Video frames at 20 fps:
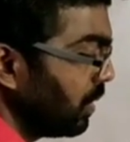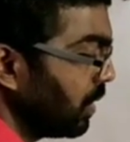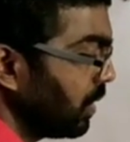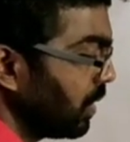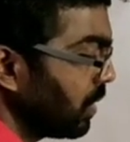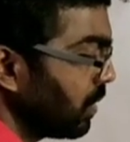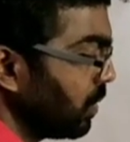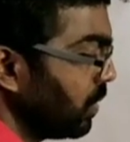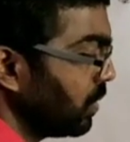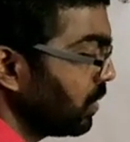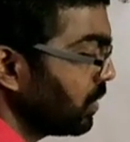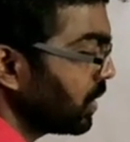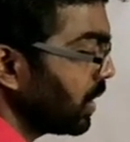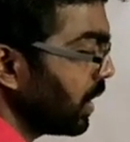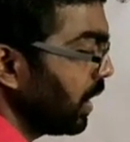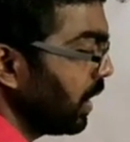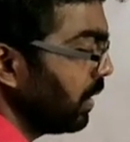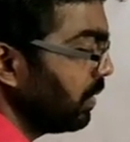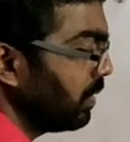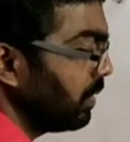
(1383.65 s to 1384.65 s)
the root
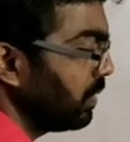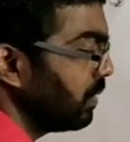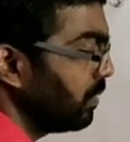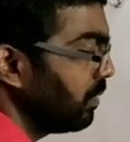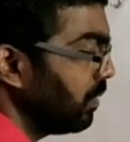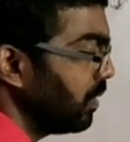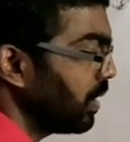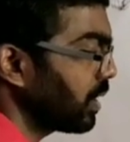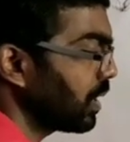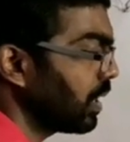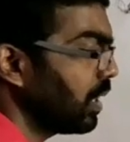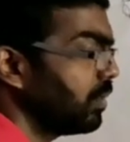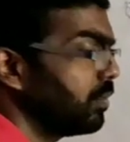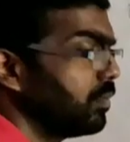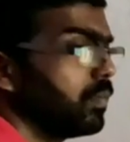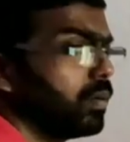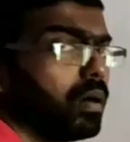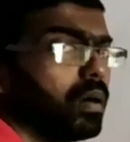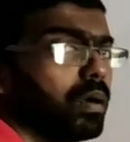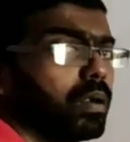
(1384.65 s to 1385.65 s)
sign will
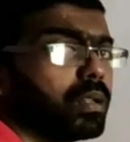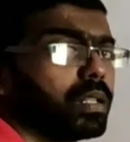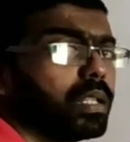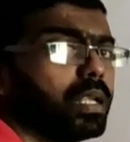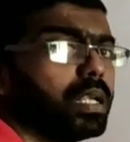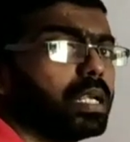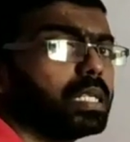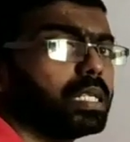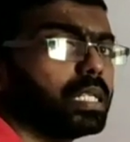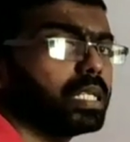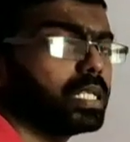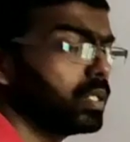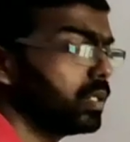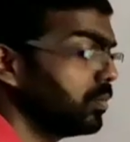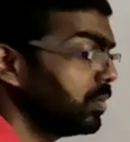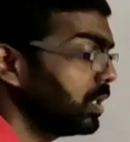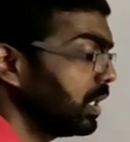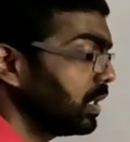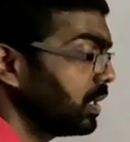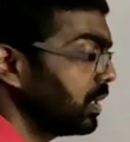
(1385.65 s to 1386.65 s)
come on the
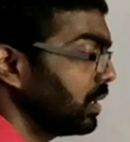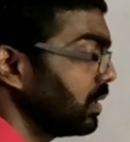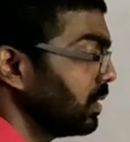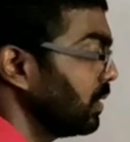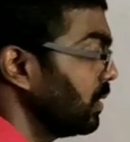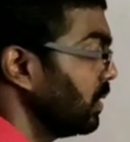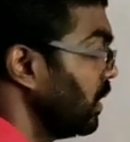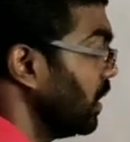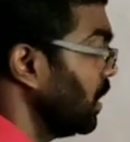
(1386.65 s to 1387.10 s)
denominator,